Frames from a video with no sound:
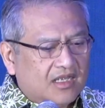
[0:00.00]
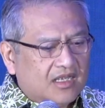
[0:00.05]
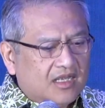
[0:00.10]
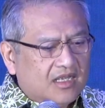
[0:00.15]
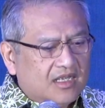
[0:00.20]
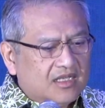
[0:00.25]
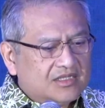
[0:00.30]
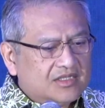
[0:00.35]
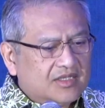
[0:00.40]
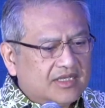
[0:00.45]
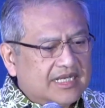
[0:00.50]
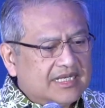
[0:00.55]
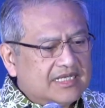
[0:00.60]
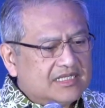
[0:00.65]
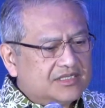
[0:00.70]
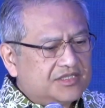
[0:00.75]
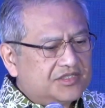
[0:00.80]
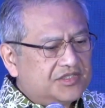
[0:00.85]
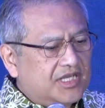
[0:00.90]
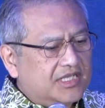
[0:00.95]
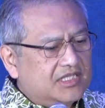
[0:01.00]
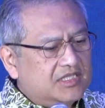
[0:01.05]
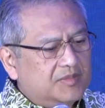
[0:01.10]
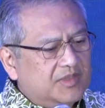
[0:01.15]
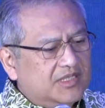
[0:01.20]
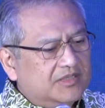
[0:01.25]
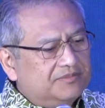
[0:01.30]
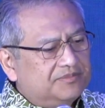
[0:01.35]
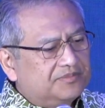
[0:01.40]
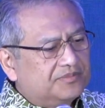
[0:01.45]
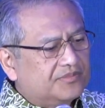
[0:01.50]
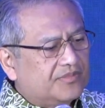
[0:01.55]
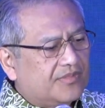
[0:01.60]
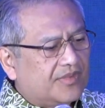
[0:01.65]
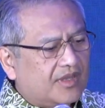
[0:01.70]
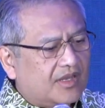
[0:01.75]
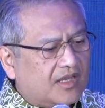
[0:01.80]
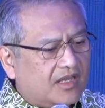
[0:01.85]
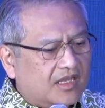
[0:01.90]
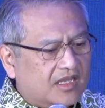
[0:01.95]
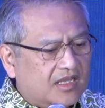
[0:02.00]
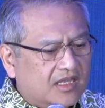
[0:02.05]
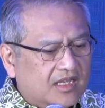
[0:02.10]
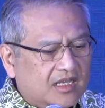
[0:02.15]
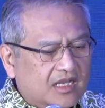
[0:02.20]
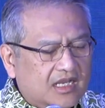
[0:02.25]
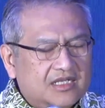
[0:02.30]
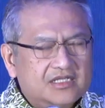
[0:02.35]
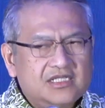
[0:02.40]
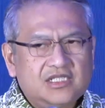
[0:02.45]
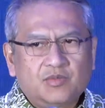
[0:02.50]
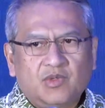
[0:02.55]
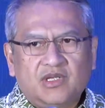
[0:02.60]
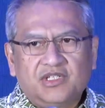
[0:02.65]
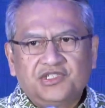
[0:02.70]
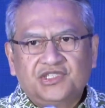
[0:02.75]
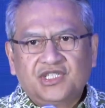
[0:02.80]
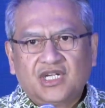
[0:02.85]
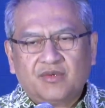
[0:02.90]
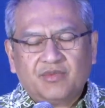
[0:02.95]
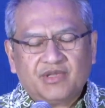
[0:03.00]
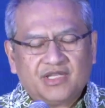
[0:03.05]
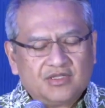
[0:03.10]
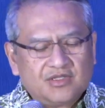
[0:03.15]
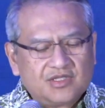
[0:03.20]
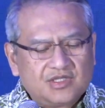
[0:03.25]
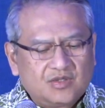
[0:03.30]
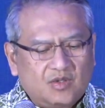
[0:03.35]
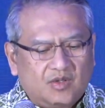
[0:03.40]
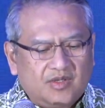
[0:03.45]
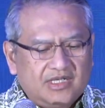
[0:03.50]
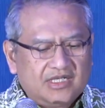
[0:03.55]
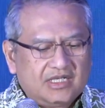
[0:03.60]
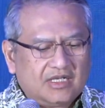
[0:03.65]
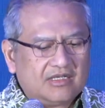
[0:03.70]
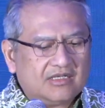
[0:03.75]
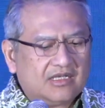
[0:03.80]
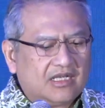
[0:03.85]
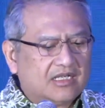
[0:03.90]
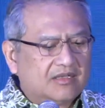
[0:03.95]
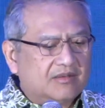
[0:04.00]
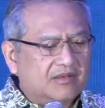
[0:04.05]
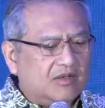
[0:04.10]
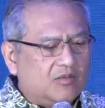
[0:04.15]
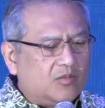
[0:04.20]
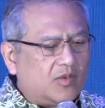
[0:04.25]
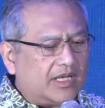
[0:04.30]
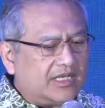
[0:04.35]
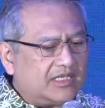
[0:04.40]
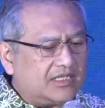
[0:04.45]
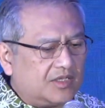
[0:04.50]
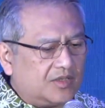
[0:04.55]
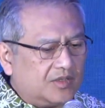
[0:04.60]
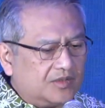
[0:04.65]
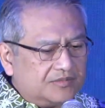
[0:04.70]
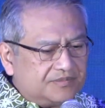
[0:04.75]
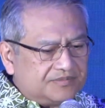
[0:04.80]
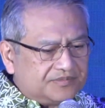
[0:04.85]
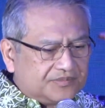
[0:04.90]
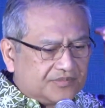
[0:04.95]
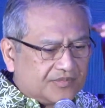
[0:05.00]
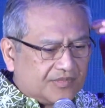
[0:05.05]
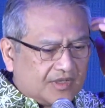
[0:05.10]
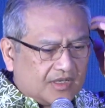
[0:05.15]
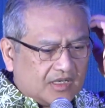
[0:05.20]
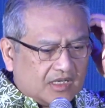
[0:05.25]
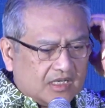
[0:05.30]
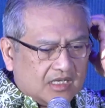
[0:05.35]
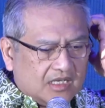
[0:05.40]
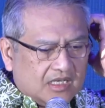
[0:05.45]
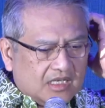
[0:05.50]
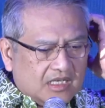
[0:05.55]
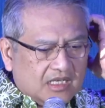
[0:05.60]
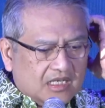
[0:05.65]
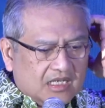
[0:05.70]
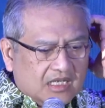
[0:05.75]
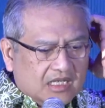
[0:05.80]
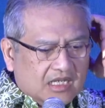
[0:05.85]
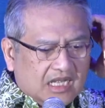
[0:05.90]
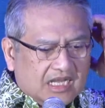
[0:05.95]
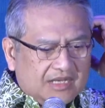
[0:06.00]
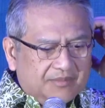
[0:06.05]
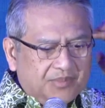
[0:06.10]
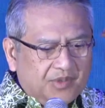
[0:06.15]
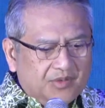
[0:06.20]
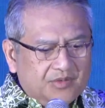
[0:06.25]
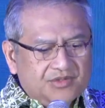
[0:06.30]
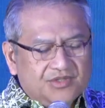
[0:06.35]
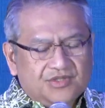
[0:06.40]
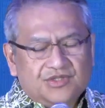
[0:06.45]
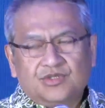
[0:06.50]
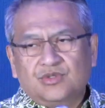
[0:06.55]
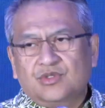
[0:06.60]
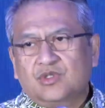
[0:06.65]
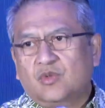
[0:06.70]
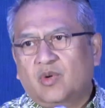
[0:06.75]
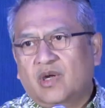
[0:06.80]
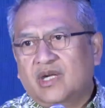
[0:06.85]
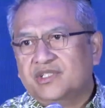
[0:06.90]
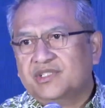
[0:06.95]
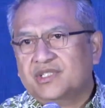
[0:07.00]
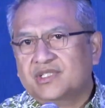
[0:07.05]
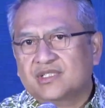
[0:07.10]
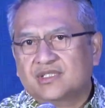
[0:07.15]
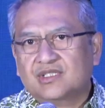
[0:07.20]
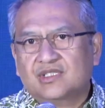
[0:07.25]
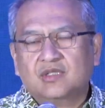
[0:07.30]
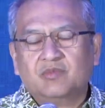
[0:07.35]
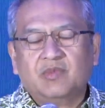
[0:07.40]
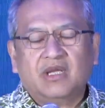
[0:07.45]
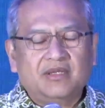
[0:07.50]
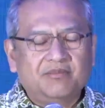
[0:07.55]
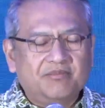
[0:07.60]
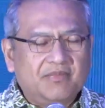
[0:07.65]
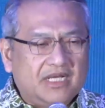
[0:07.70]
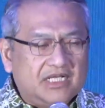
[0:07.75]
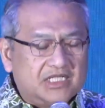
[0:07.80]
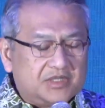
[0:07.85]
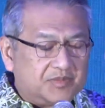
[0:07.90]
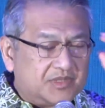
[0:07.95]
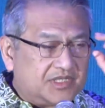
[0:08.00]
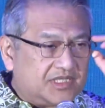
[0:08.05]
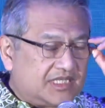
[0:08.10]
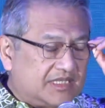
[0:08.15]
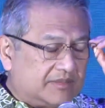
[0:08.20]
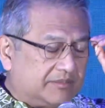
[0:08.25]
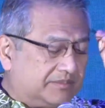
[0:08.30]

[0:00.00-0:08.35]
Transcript: So, ladies and gentlemen, I just want to share with you a story. Now, a while ago, I posed 2 questions to my management team.